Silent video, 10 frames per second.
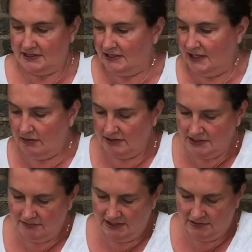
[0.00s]
Now, I
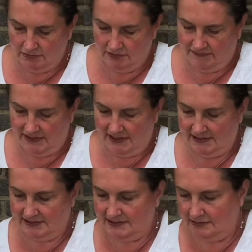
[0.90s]
don't need all of
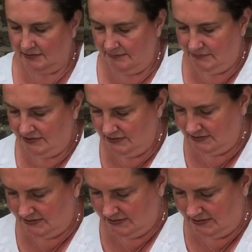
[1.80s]
these, so I'm
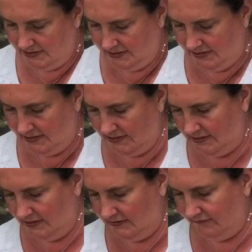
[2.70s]
just going to
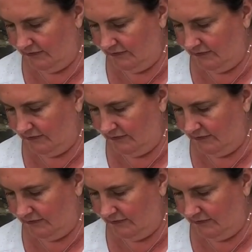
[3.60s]
have